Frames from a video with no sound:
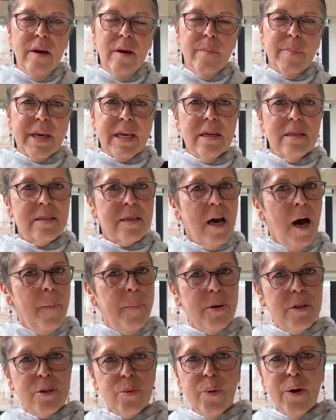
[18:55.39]
because
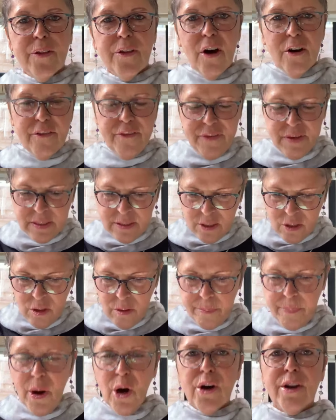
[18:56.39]
coupled with our physical
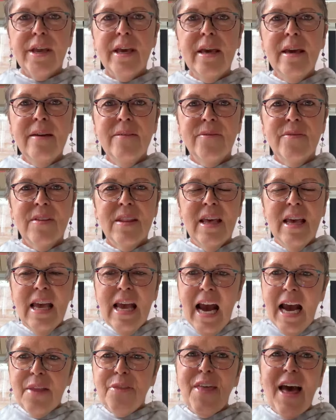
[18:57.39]
body
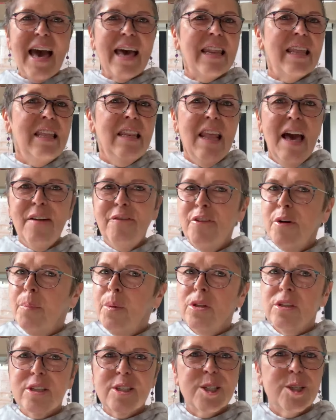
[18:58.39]
and that
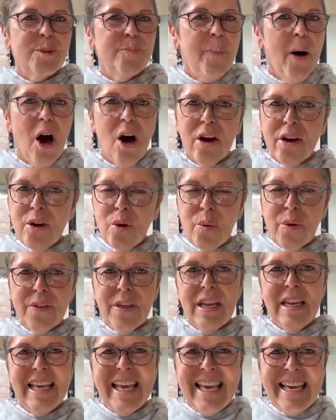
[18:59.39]
ineffable spark
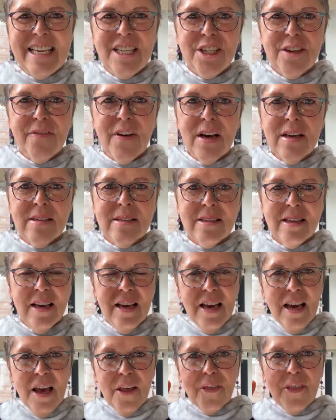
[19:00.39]
within each of us,
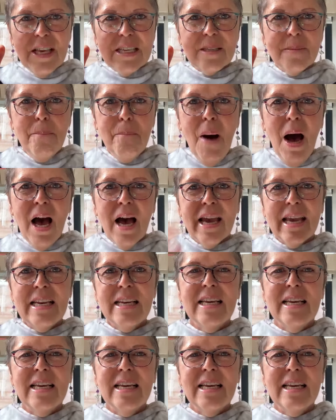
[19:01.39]
this mind